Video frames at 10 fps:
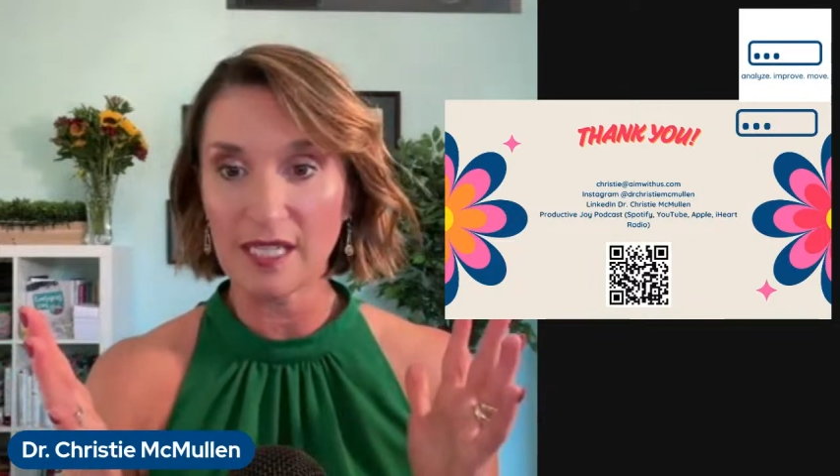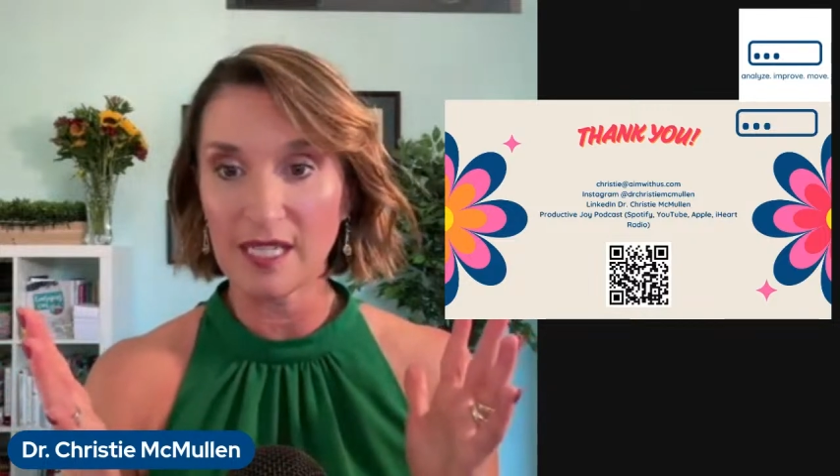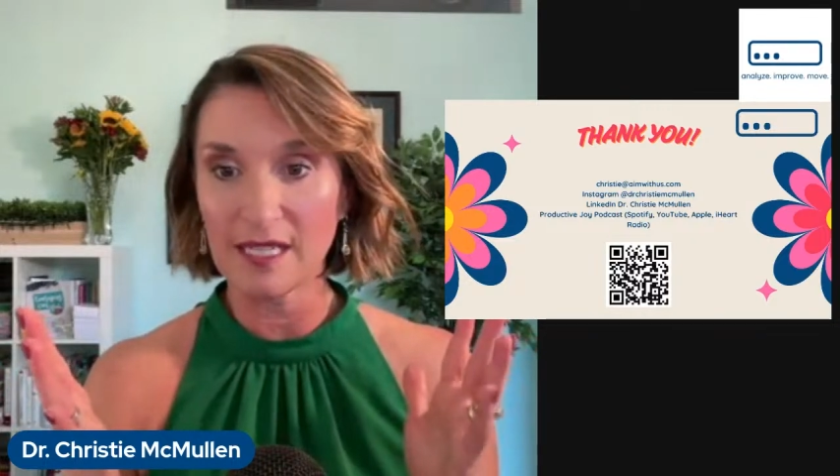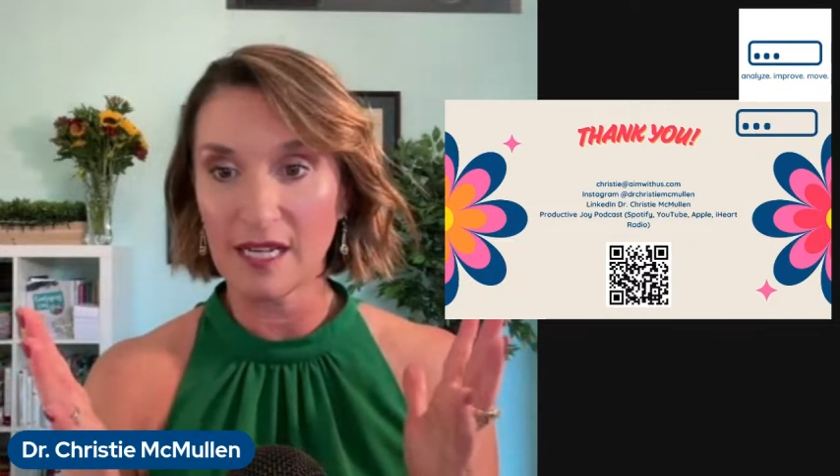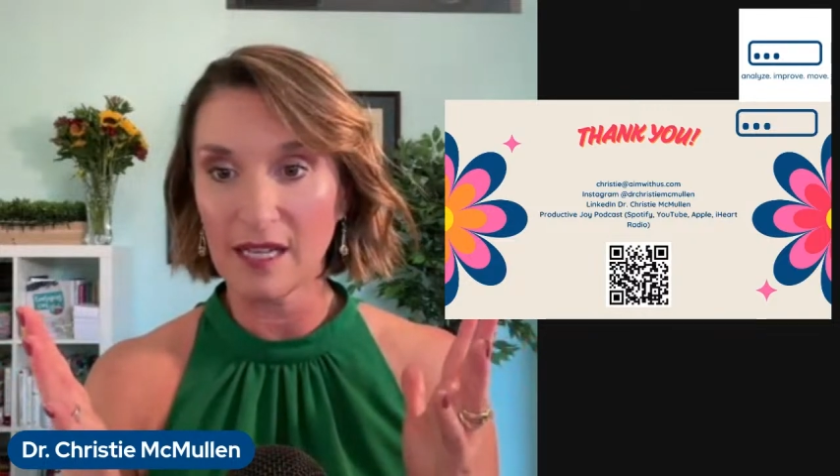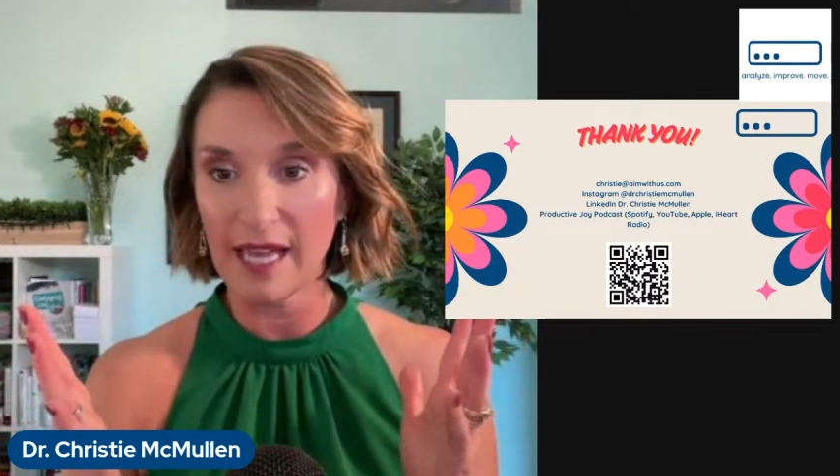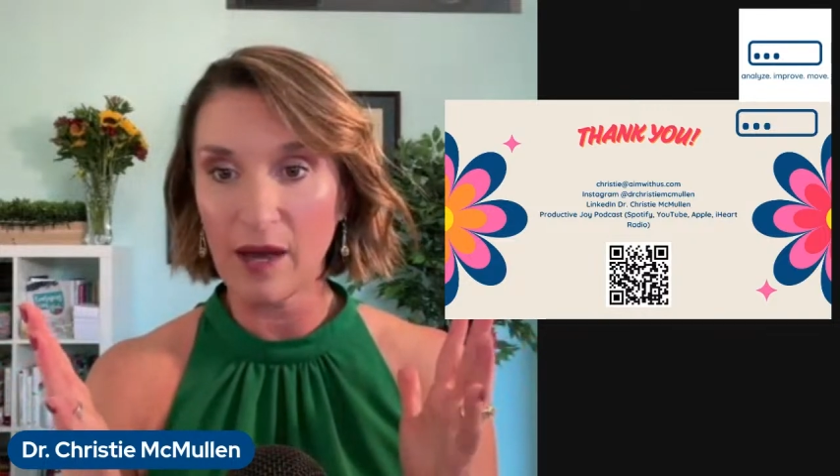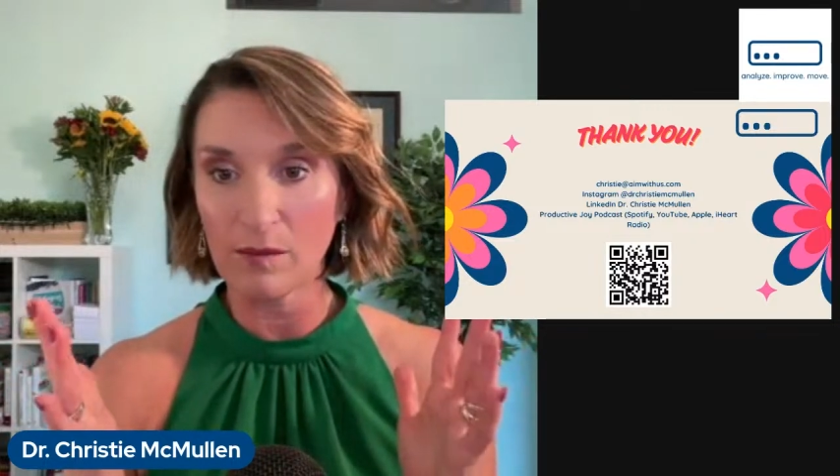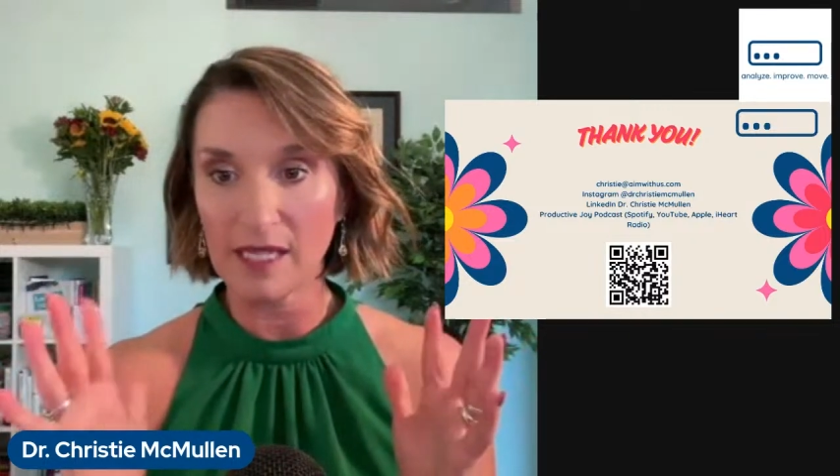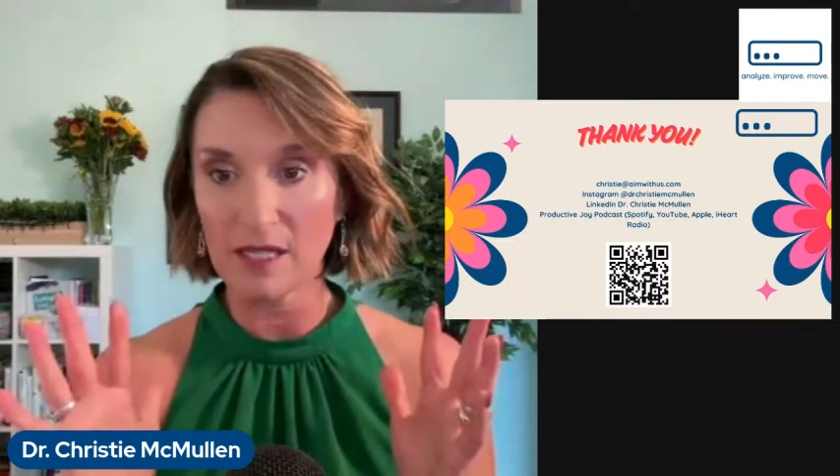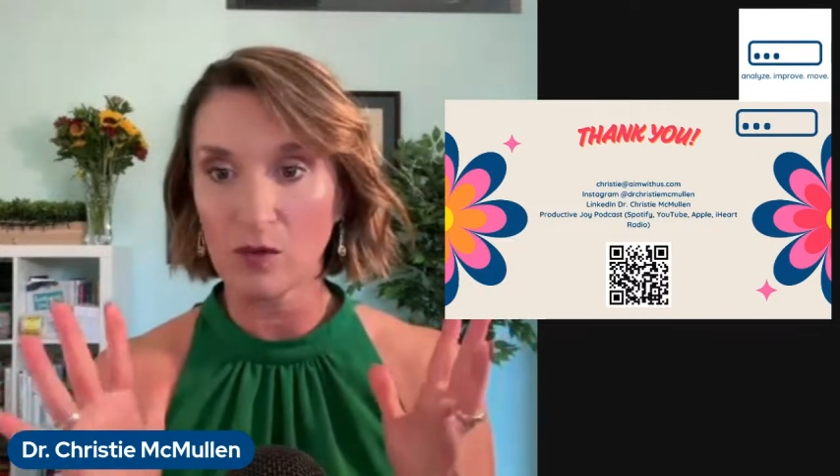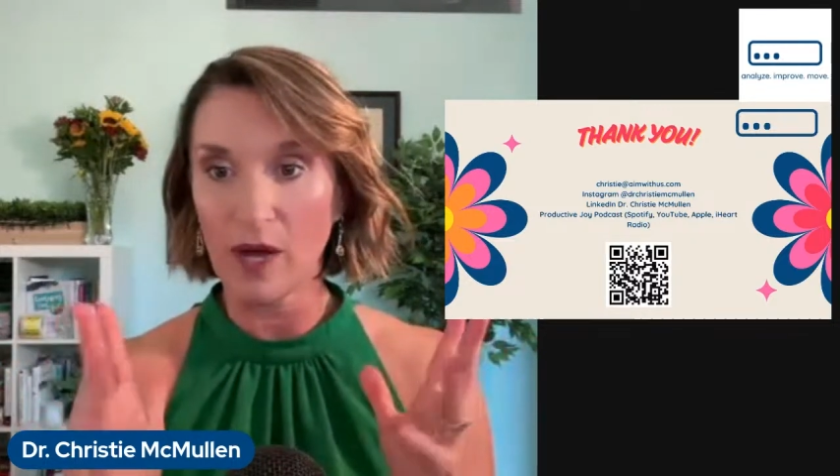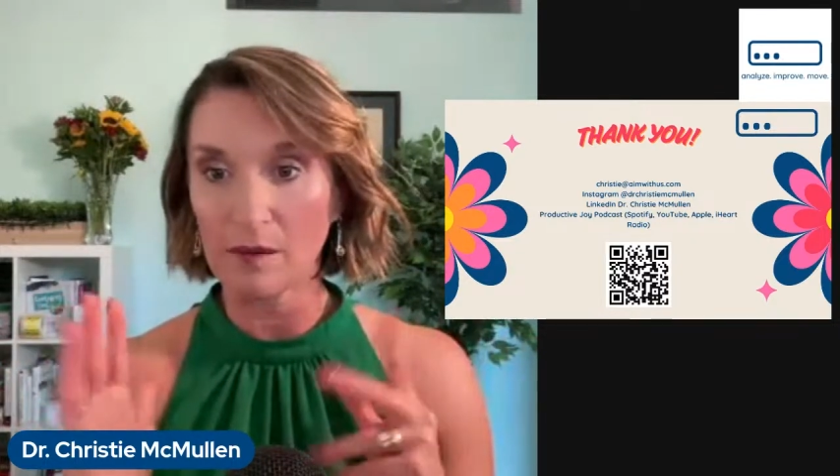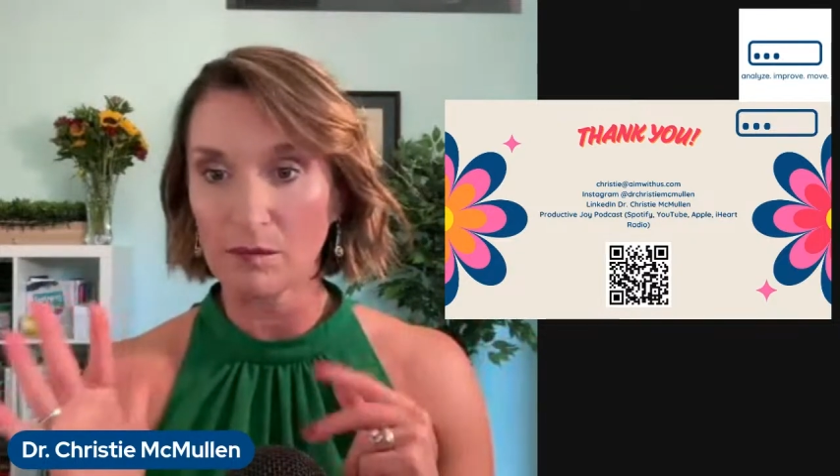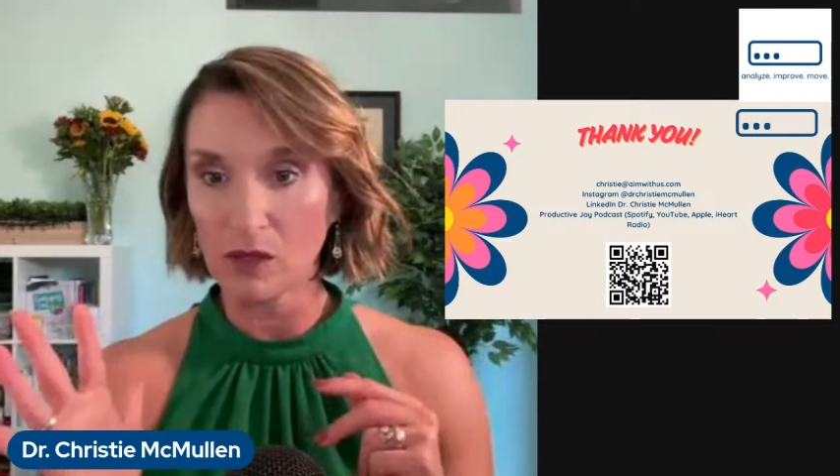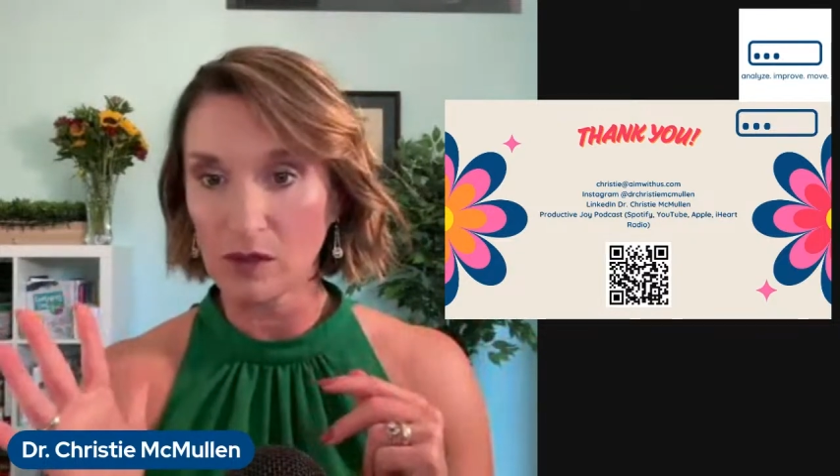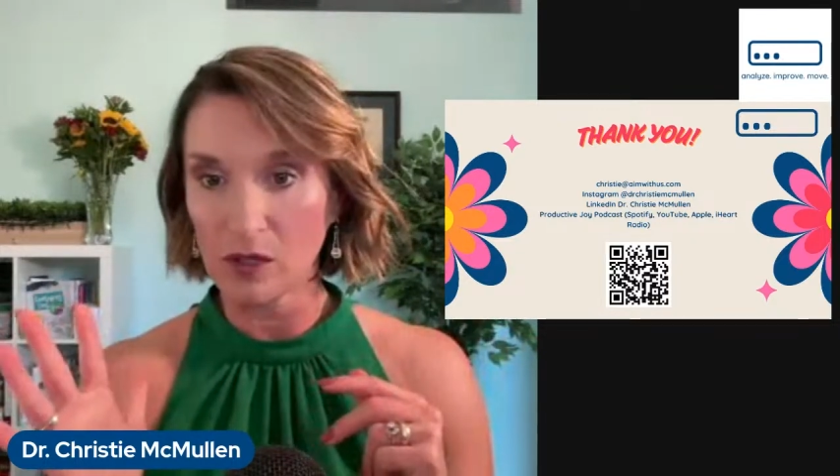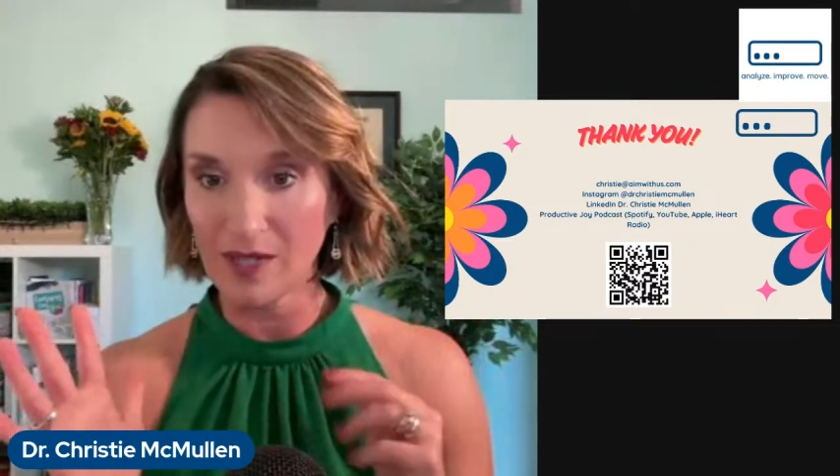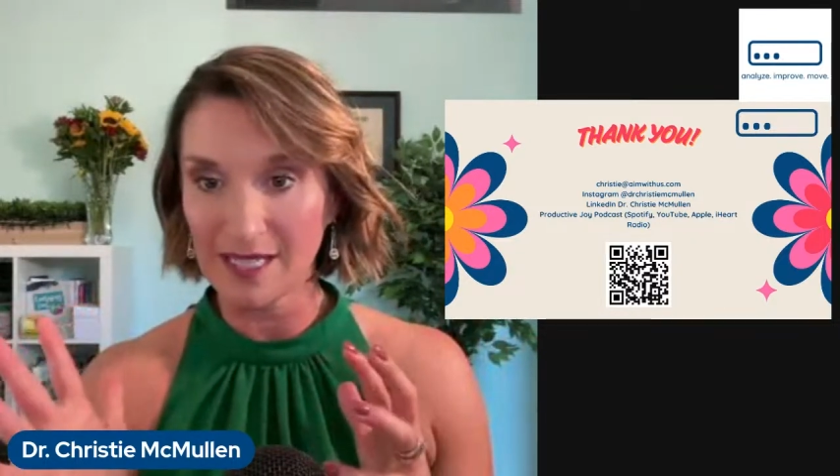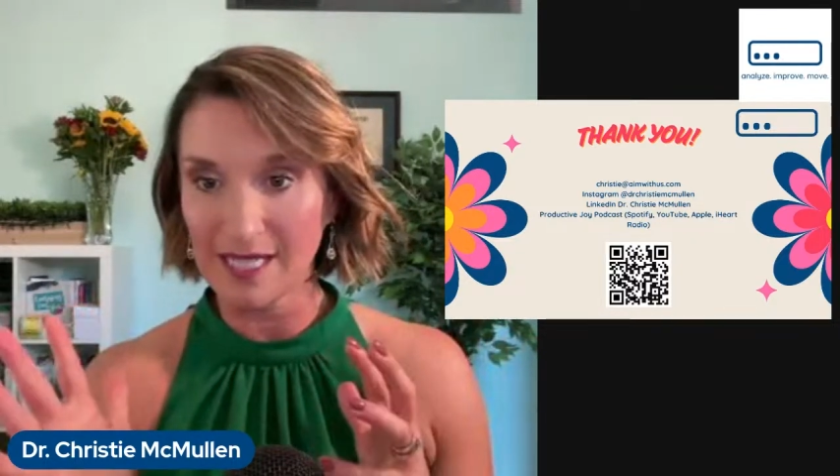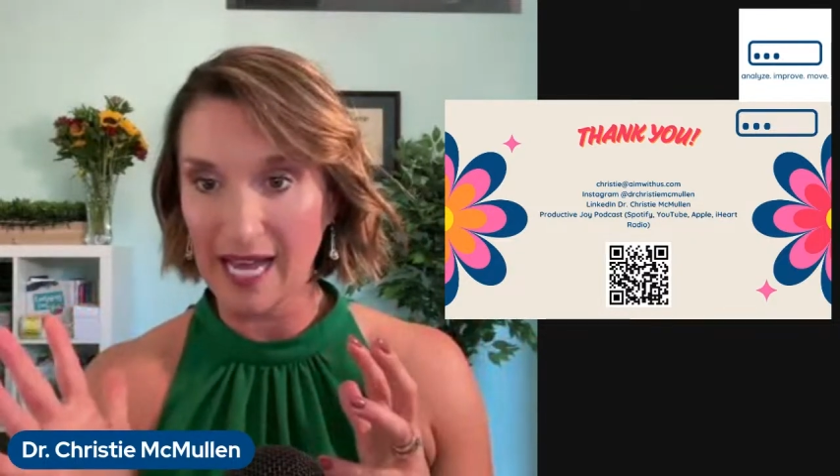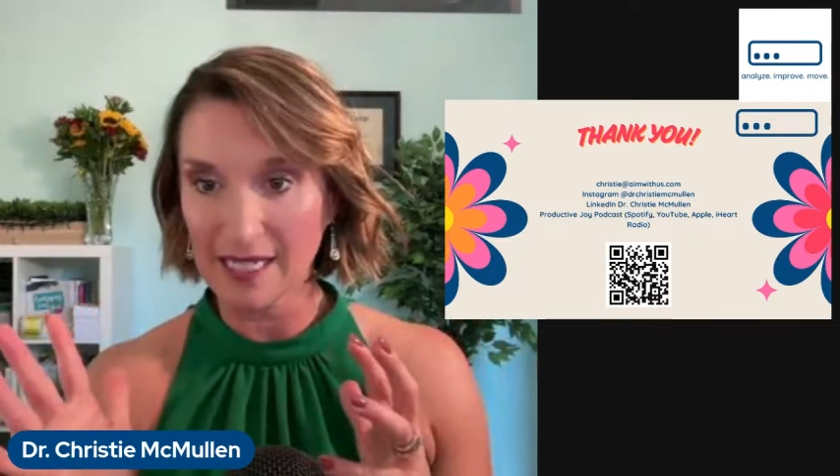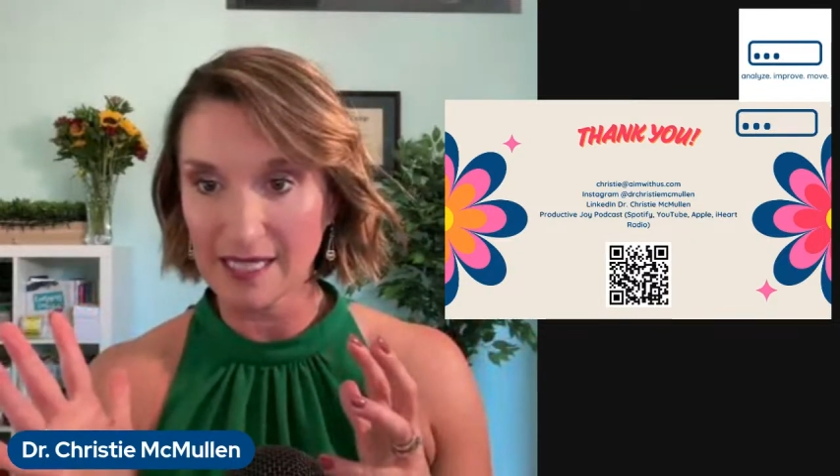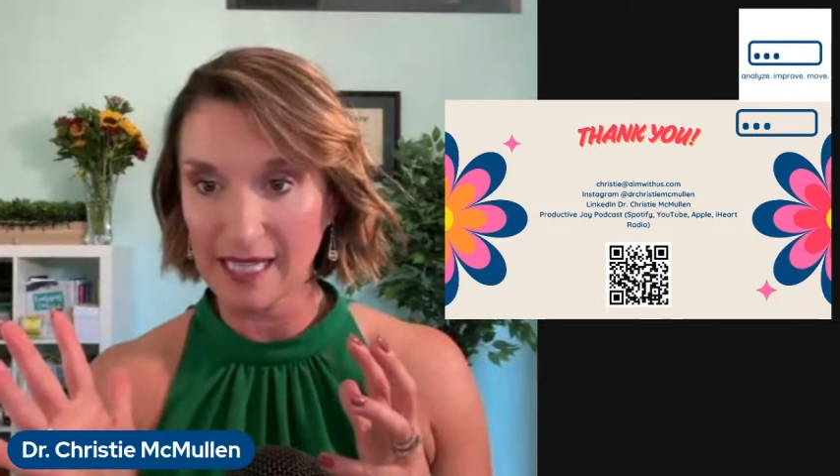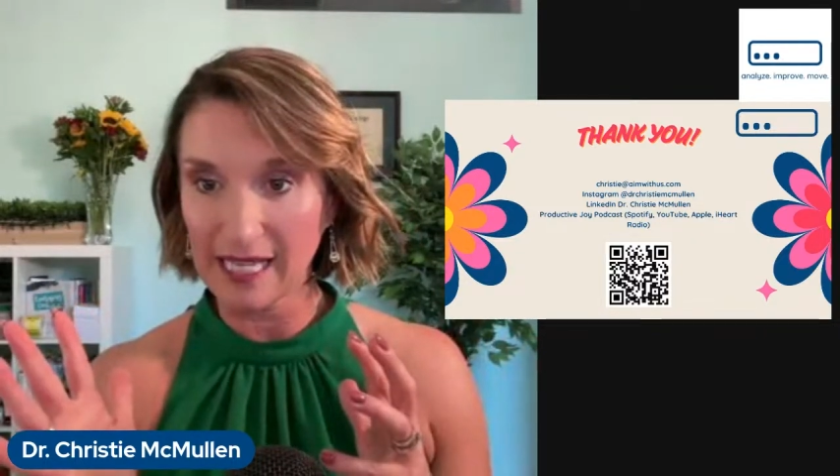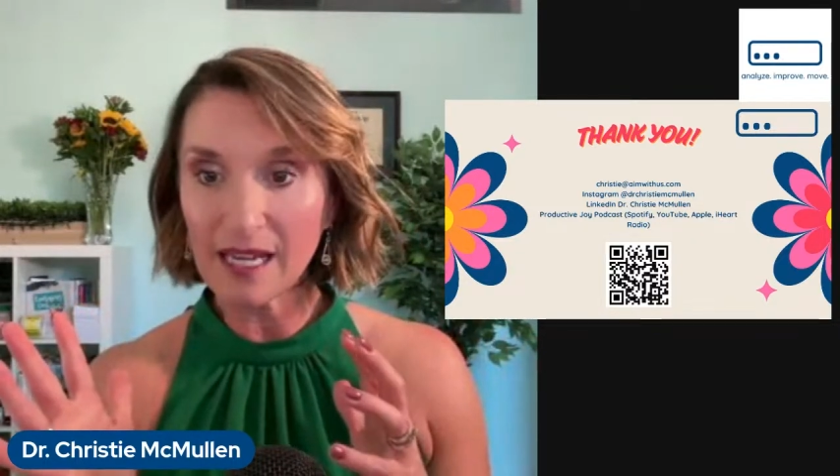doesn't allow me to unmute you exactly.